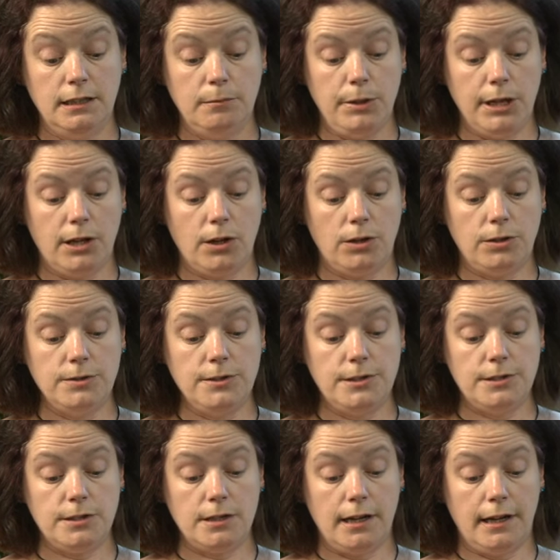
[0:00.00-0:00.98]

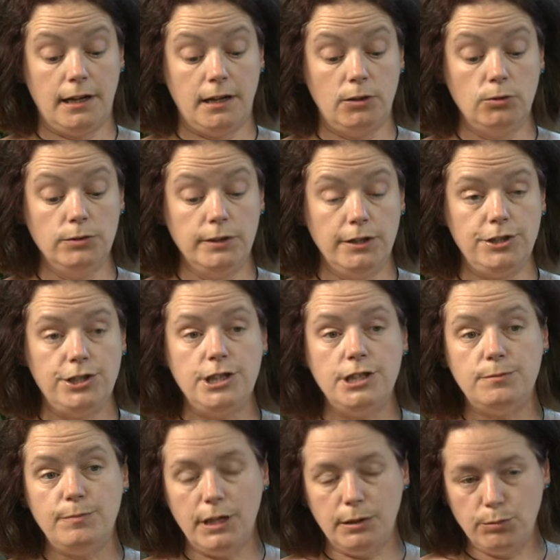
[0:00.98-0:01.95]
because although
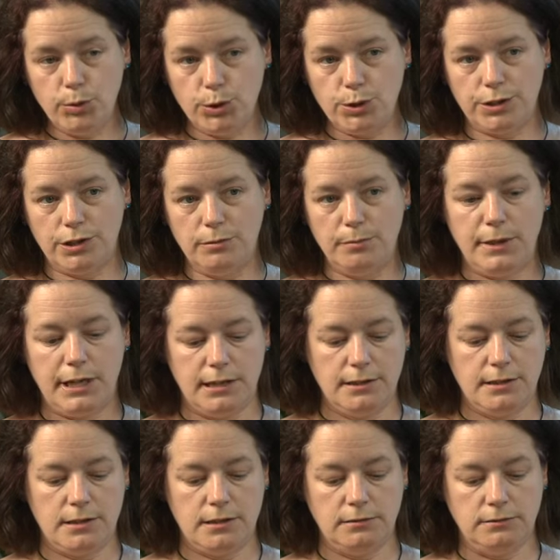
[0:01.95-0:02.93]
she's being put on a
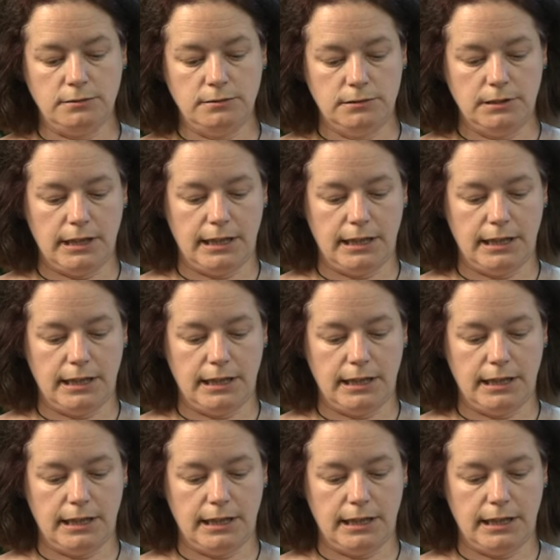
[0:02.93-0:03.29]
pedestal